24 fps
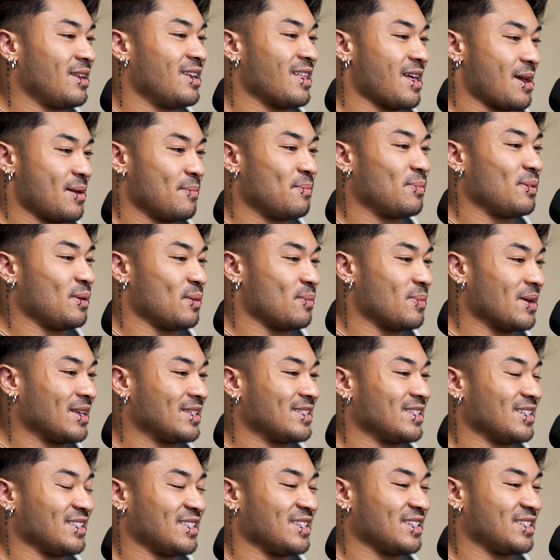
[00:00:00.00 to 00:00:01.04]
yeah,
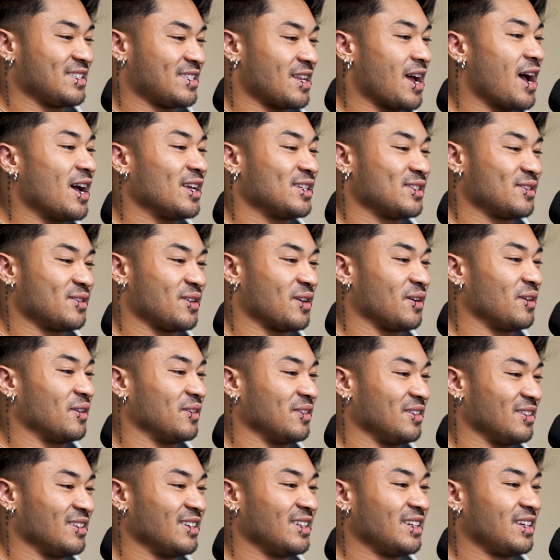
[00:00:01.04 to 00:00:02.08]
pubescent
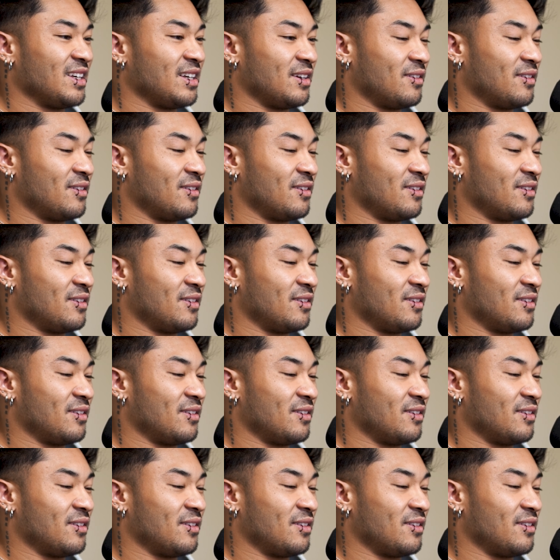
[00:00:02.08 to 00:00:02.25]
testosterone, yeah.